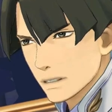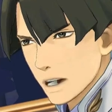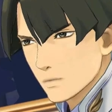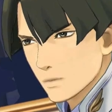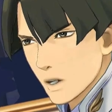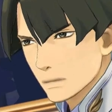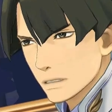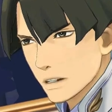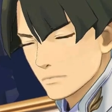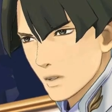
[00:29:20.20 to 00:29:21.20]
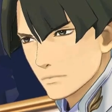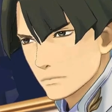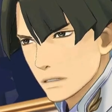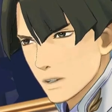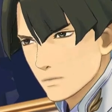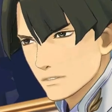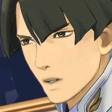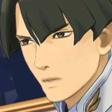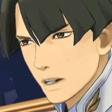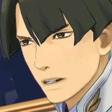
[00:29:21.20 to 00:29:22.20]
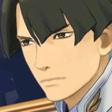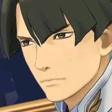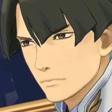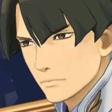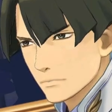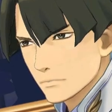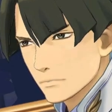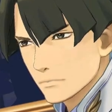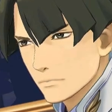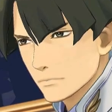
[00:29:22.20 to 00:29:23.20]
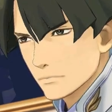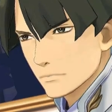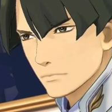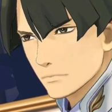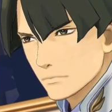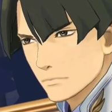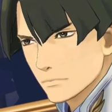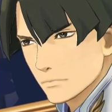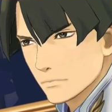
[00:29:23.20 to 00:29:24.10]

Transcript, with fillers: the man who visited the park on Lime Street posing as an new inspector